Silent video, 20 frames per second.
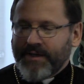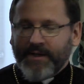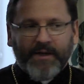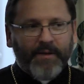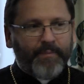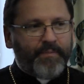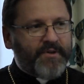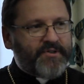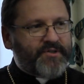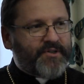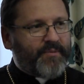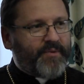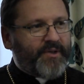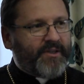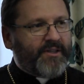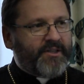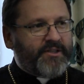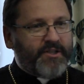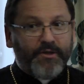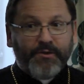a
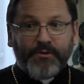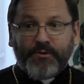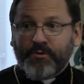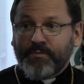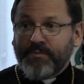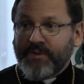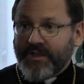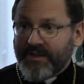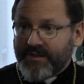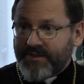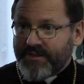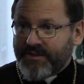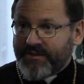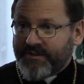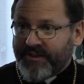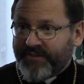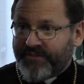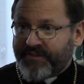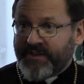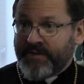possibility to meet
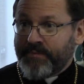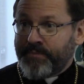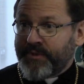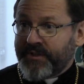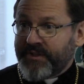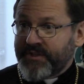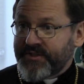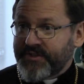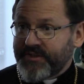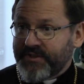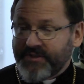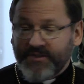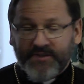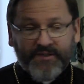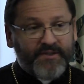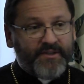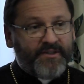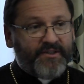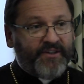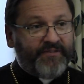different
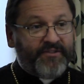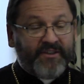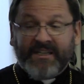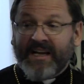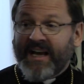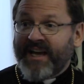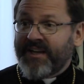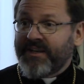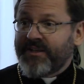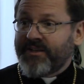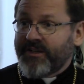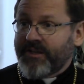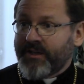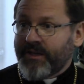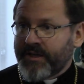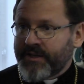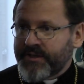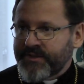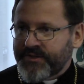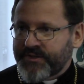persons, different
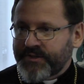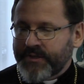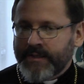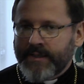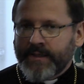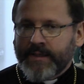ideas,